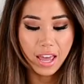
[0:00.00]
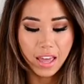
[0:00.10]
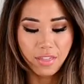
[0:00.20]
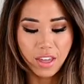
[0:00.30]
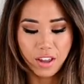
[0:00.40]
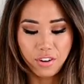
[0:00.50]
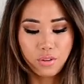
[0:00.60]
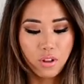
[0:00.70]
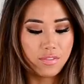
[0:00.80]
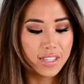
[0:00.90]
And then
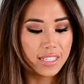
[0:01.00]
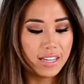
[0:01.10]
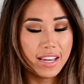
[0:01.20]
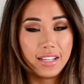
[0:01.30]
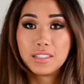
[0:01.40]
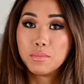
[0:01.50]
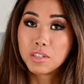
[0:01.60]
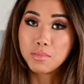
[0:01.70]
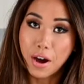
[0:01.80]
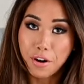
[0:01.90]
you'll obviously need some
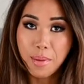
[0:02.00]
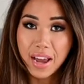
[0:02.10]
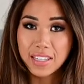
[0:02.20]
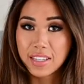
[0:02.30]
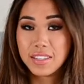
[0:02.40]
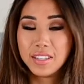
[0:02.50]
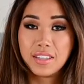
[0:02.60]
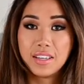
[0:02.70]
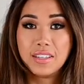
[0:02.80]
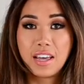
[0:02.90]
tomato paste because this
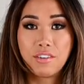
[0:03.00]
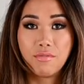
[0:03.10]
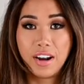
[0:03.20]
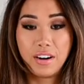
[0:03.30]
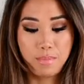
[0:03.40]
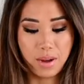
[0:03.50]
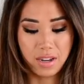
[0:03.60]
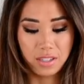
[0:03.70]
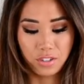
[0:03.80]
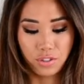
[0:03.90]
is a red
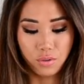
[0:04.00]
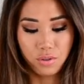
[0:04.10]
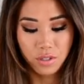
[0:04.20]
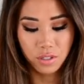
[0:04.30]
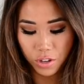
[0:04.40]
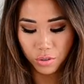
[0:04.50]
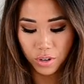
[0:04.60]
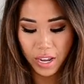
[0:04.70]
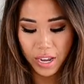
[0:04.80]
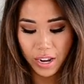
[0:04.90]
pasta sauce. You'll
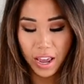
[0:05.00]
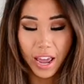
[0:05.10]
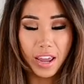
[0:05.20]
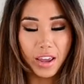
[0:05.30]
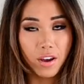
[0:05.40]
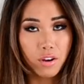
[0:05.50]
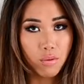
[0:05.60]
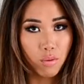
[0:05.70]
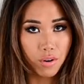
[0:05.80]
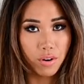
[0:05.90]
need a
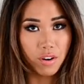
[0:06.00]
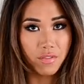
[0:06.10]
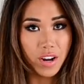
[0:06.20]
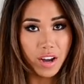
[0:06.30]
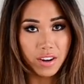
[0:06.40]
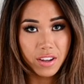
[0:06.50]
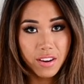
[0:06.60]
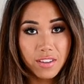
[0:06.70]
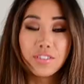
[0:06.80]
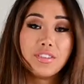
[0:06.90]
quarter of an
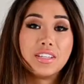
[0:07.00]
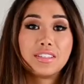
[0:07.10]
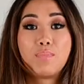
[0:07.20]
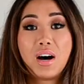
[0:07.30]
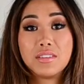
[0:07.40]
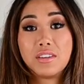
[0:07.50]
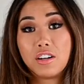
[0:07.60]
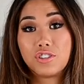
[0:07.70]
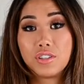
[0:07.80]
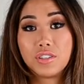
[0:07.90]
onion. So this pasta
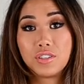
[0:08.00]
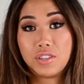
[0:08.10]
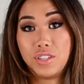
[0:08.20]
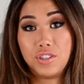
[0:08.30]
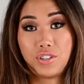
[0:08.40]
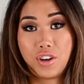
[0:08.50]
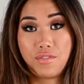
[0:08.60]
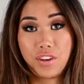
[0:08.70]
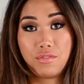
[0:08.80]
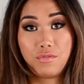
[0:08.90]
actually is a serving